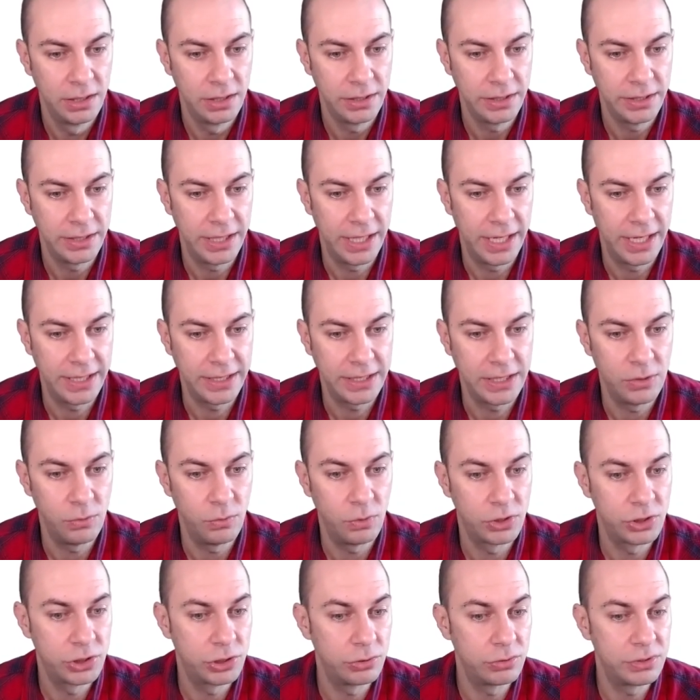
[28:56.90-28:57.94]
Yeah, he
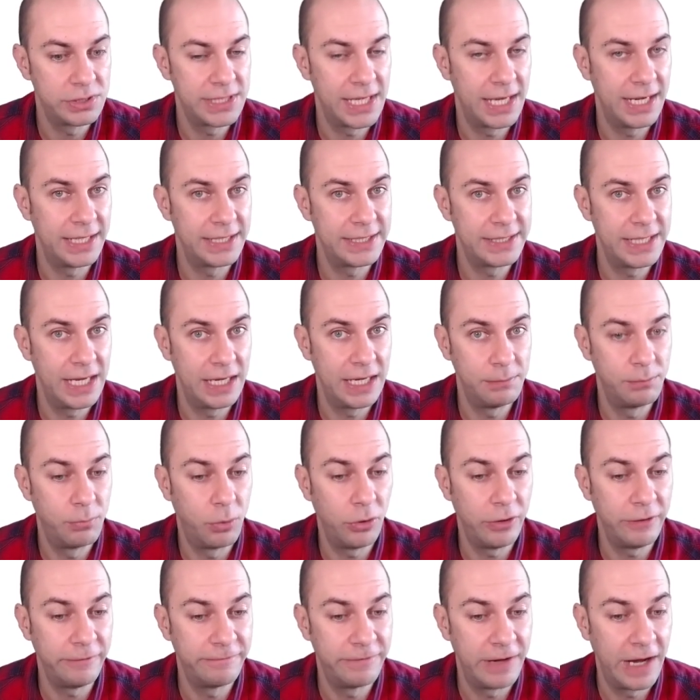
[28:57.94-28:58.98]
wants to sell at
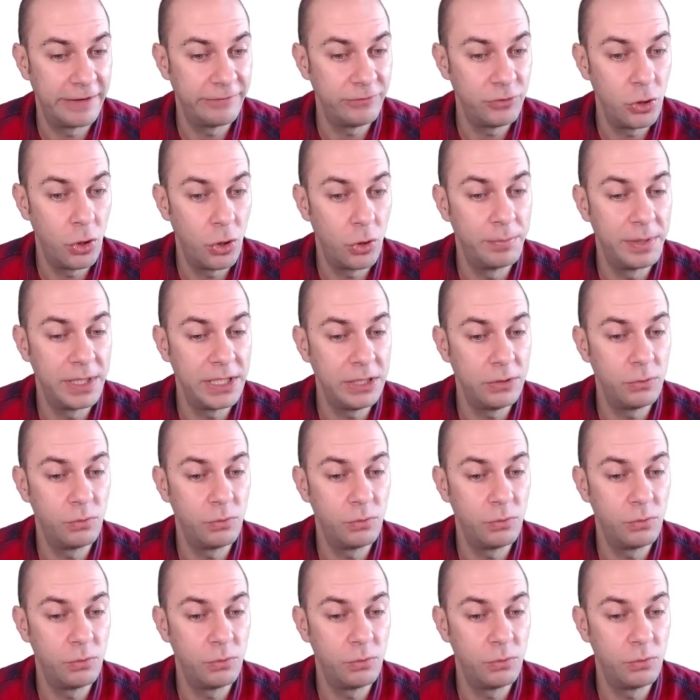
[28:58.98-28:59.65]
10.5. Nobody